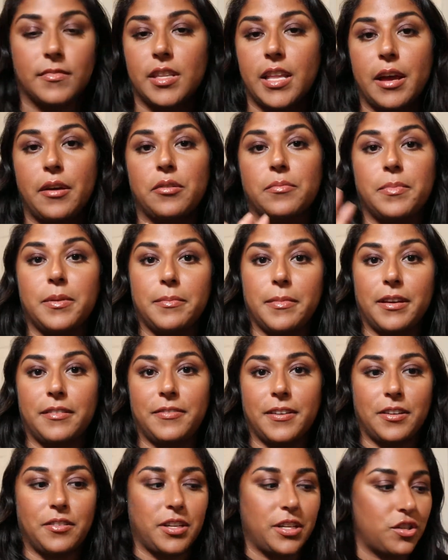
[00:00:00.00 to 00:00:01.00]
That would be my
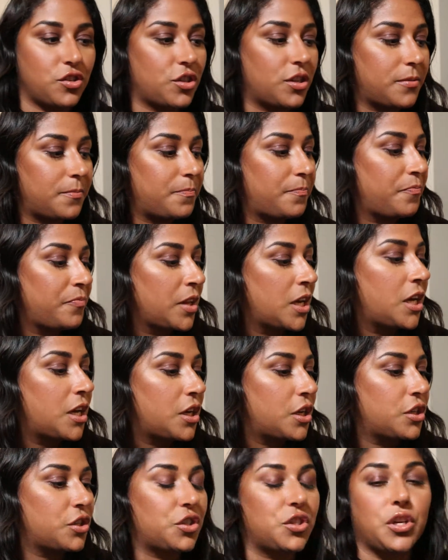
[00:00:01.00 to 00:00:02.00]
foundation.
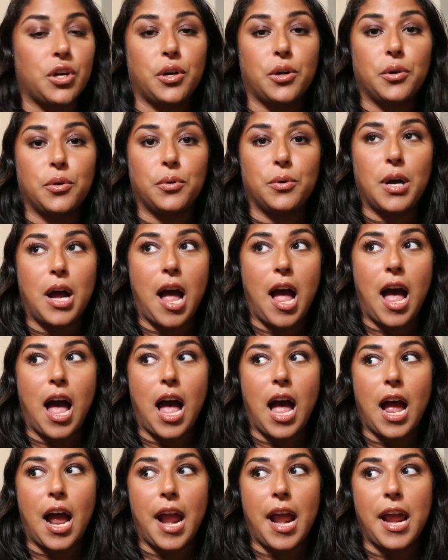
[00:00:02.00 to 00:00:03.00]
So
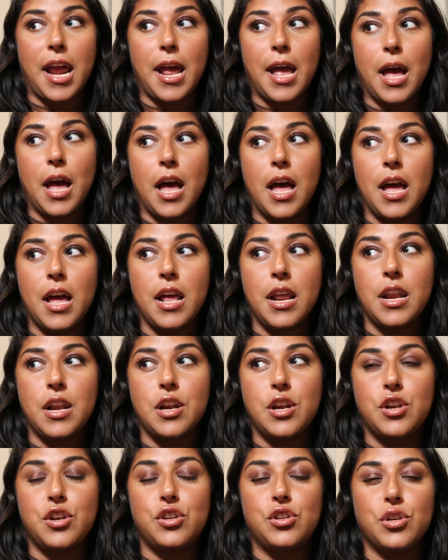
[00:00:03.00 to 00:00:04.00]
I
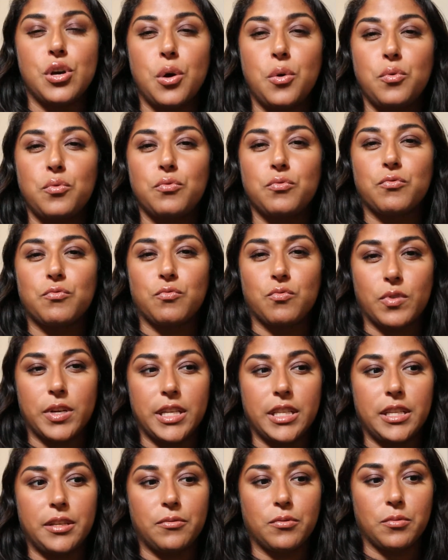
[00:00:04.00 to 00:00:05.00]
don't
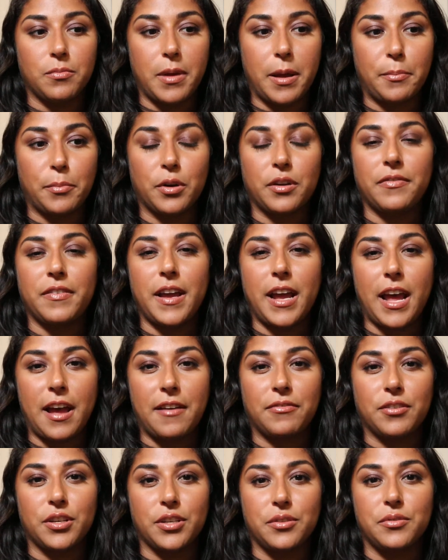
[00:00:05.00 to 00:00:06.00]
really remember if I
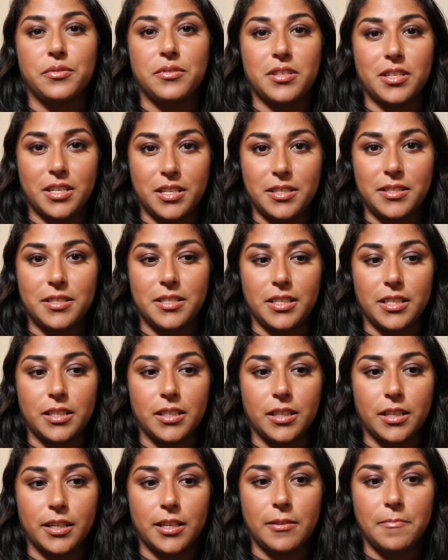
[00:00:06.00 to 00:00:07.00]
ever used
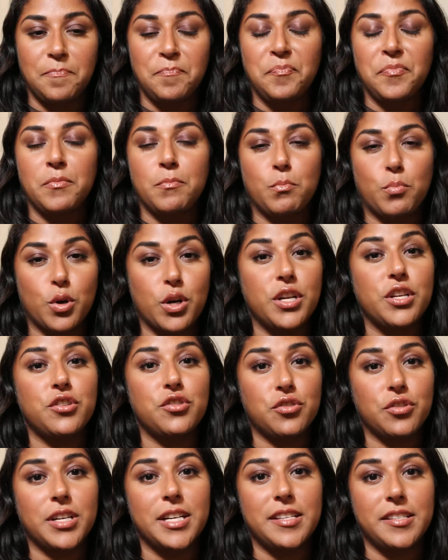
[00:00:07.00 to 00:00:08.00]
concealer. Pretty
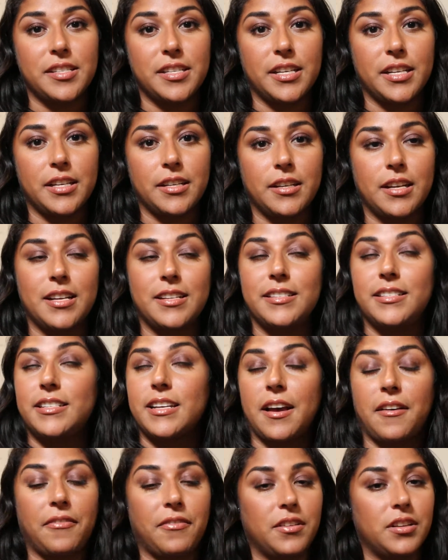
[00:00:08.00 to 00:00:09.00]
sure I didn't.
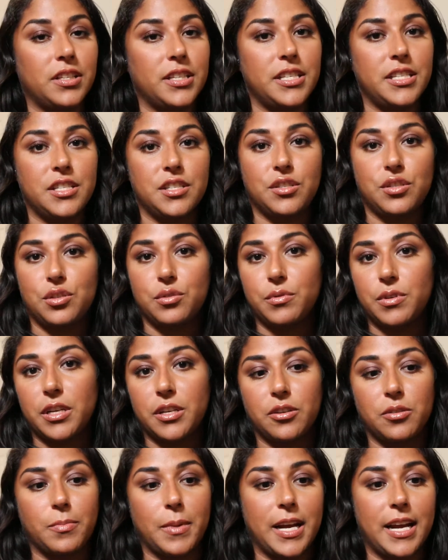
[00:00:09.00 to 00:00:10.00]
Definitely didn't do it
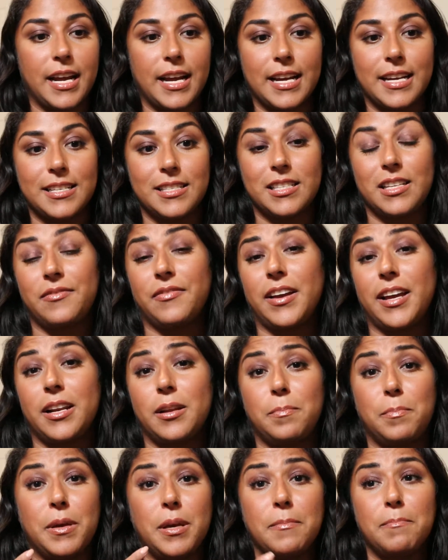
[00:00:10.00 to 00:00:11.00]
under my eyes. If I had a
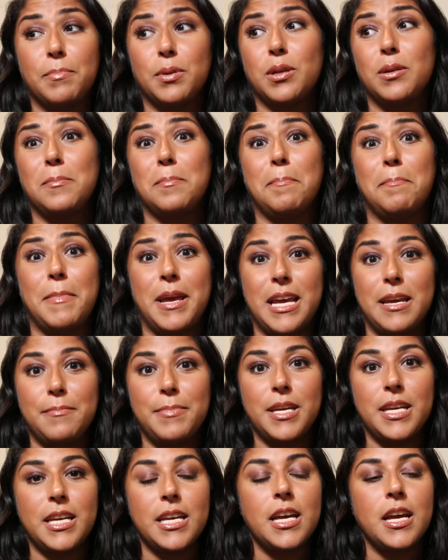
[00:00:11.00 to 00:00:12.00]
pimple,
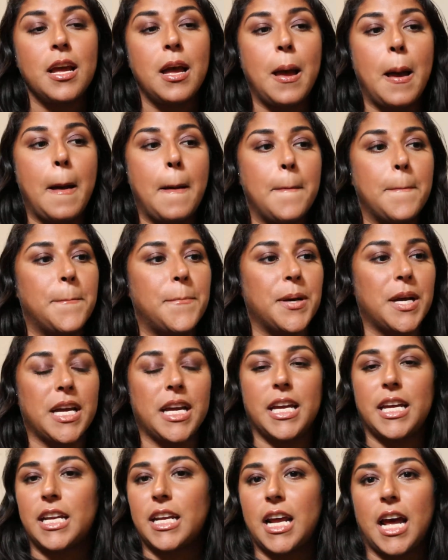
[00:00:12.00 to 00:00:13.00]
maybe,
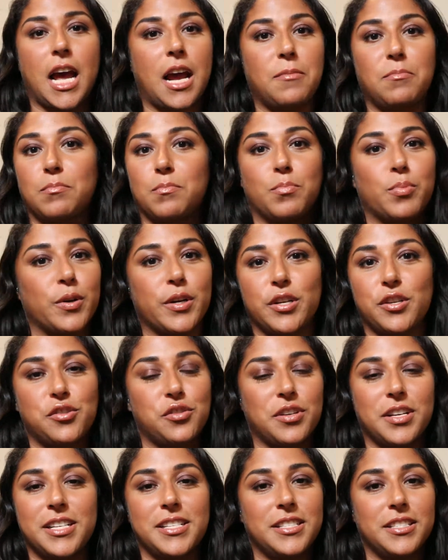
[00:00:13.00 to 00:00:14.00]
but I'm pretty
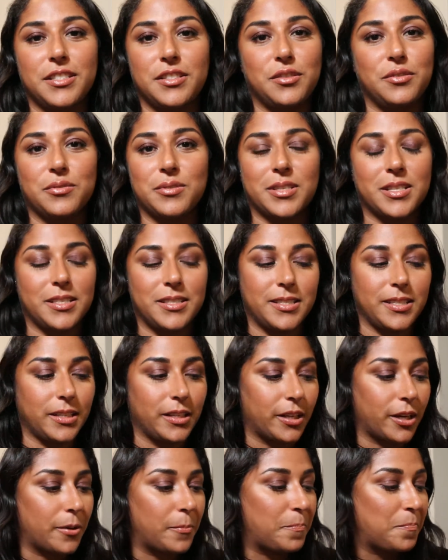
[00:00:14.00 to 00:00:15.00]
sure I didn't use
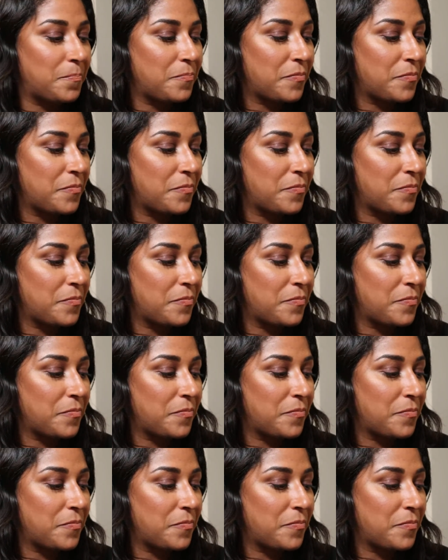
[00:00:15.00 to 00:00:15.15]
concealer.